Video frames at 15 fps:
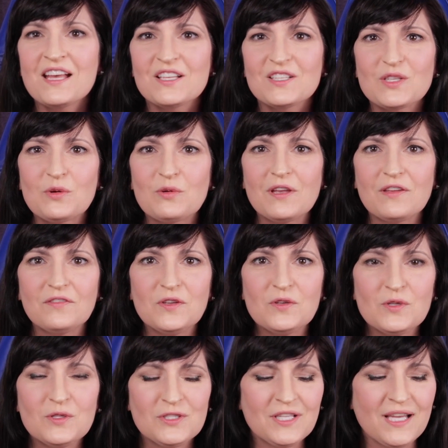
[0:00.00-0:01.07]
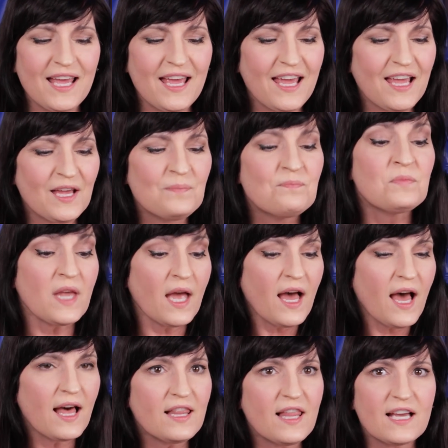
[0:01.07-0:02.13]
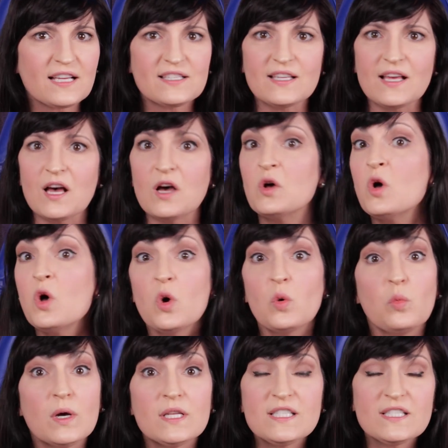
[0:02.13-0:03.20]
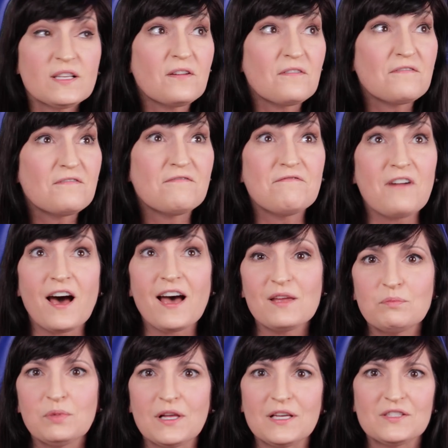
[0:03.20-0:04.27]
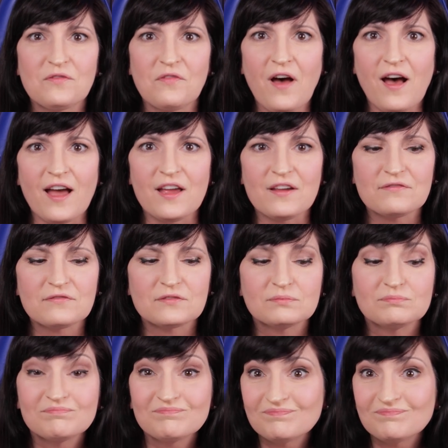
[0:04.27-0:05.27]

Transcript: So if you say, Alexa, what's 5 plus 5?